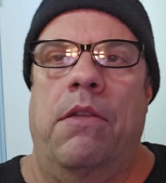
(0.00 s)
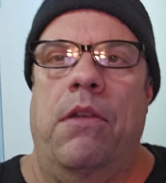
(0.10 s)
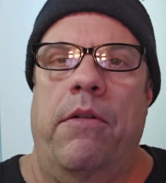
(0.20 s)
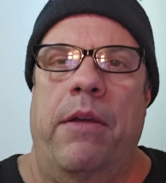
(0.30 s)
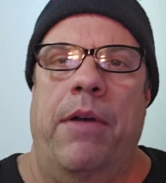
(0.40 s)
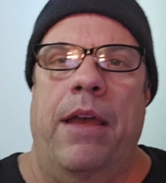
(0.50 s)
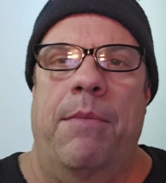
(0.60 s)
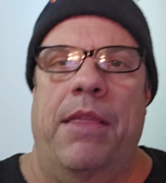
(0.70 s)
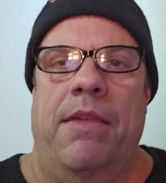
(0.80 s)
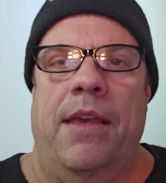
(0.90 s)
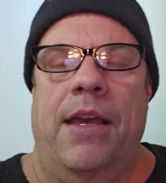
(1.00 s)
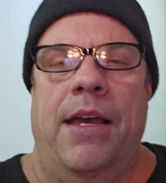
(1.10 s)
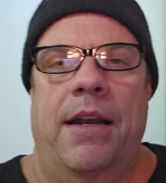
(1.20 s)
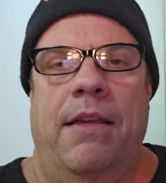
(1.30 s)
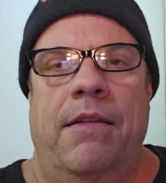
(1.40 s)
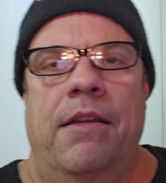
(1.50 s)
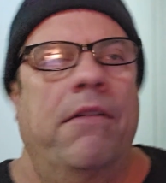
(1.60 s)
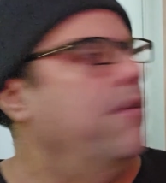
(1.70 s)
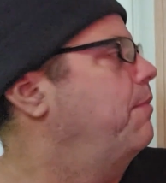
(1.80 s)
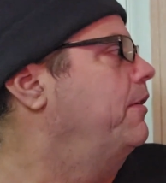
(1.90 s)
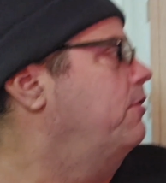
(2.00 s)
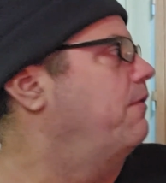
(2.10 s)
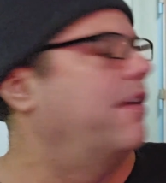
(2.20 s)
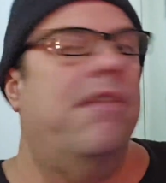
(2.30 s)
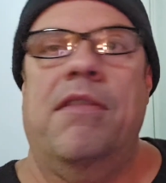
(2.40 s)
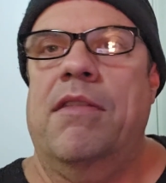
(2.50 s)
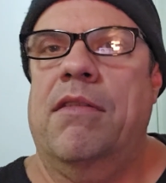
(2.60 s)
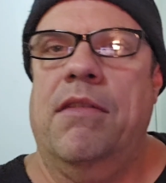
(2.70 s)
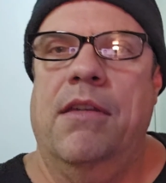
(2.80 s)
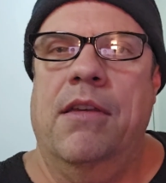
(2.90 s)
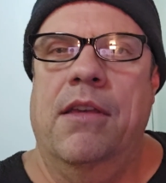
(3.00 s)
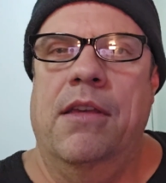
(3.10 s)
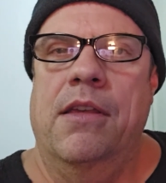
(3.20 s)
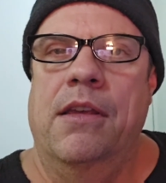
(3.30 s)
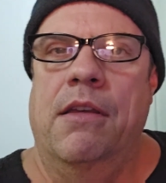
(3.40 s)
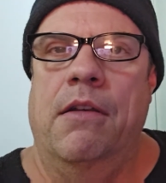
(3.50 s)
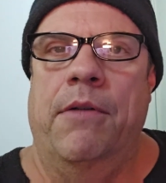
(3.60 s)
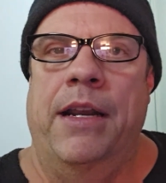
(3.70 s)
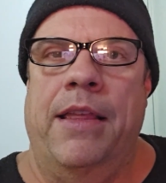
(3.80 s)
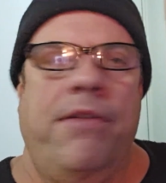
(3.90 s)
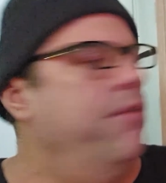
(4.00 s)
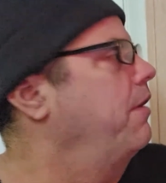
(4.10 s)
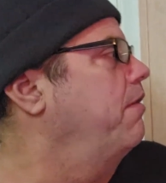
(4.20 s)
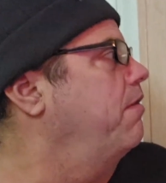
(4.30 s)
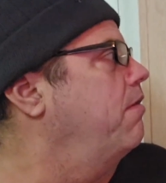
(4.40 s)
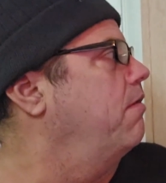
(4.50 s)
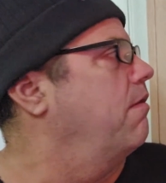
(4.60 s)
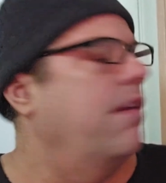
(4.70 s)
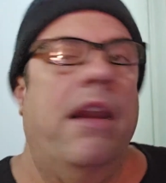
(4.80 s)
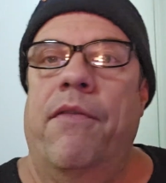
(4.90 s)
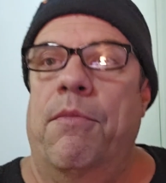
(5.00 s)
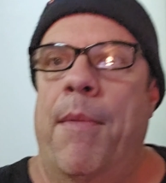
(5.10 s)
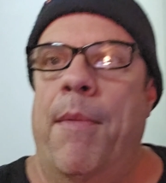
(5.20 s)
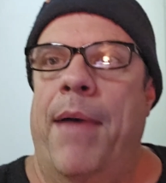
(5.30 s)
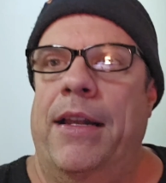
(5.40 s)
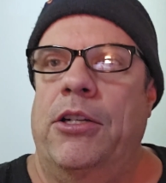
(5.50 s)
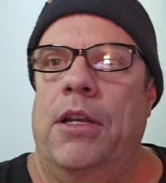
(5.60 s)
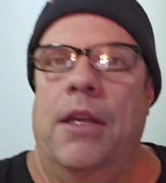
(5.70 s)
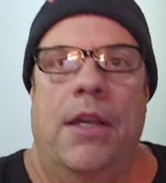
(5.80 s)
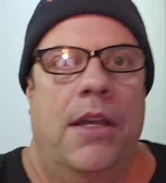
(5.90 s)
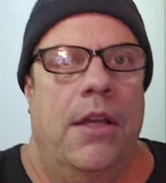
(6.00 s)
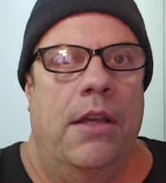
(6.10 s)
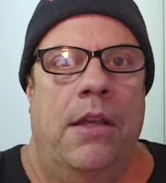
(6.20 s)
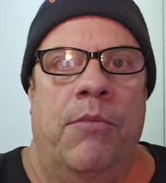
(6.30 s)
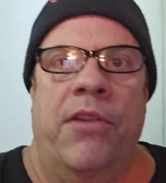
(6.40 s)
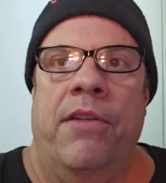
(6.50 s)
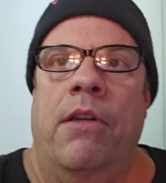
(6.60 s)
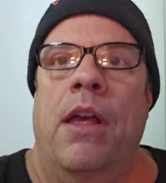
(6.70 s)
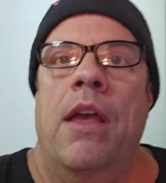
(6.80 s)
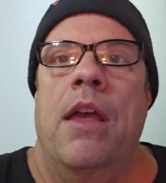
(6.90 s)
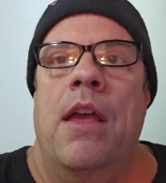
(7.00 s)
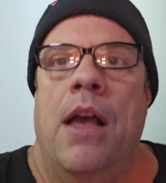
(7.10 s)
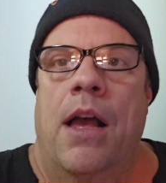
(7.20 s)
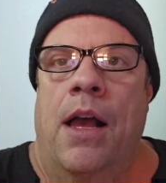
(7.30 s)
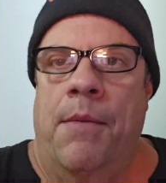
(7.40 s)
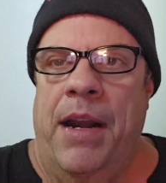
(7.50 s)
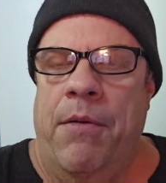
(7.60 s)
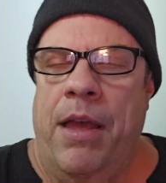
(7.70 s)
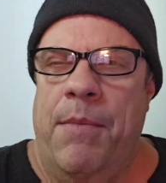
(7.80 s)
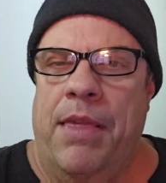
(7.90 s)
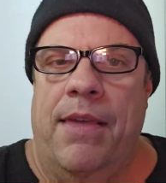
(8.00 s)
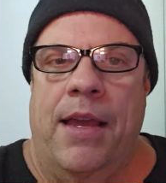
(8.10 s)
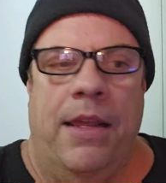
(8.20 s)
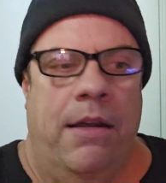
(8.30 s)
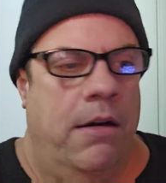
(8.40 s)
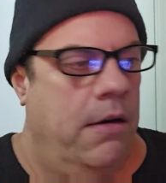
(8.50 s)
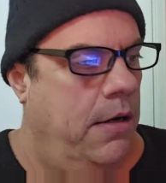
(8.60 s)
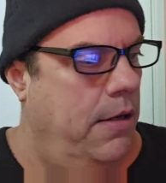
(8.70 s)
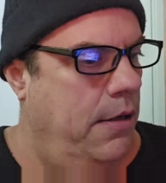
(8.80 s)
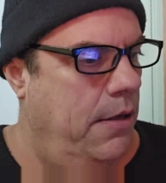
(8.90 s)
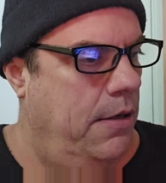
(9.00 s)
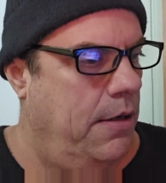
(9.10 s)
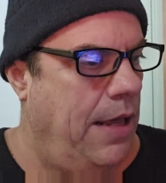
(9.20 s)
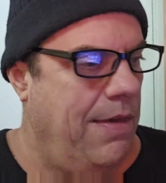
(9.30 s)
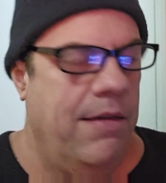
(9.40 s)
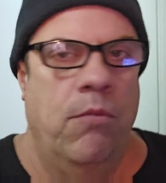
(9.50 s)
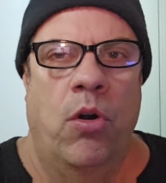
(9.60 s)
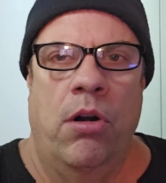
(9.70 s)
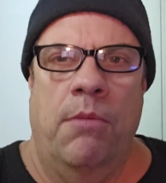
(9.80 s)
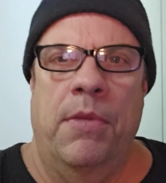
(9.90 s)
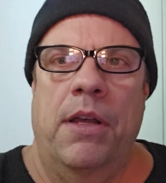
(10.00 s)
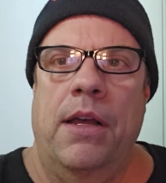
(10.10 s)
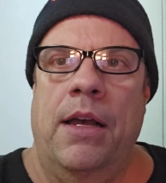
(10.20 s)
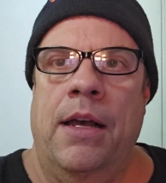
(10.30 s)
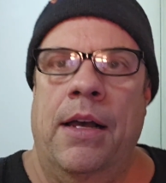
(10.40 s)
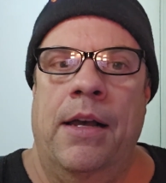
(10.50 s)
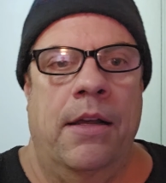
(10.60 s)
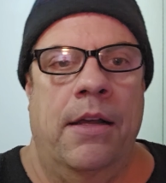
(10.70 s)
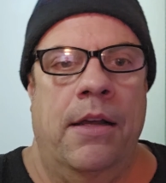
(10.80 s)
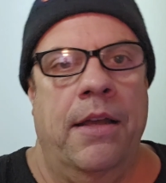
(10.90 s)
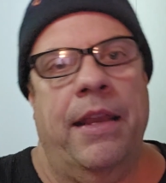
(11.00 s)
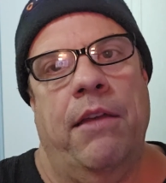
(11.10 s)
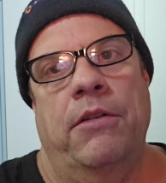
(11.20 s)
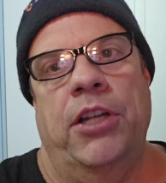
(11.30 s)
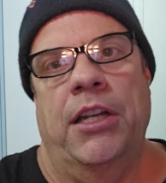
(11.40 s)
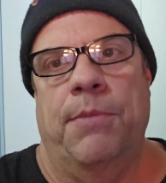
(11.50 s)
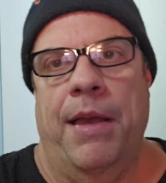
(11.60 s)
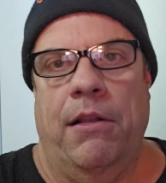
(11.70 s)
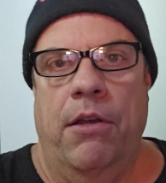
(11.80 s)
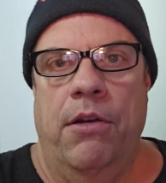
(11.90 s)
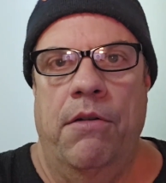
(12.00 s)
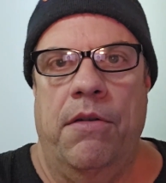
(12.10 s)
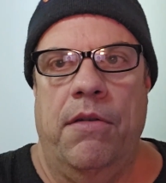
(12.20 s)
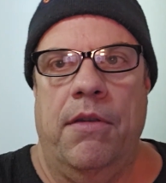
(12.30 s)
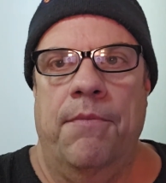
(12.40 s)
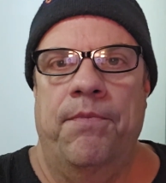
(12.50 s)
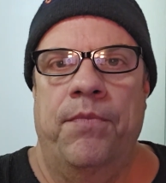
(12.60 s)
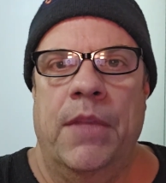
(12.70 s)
So anyway, I'm inside. Here's a picture of us, Arena das Tunas, at a football match in Brazil. But anyway, I'm inside here, nice and warm. I gotta go change my clothes.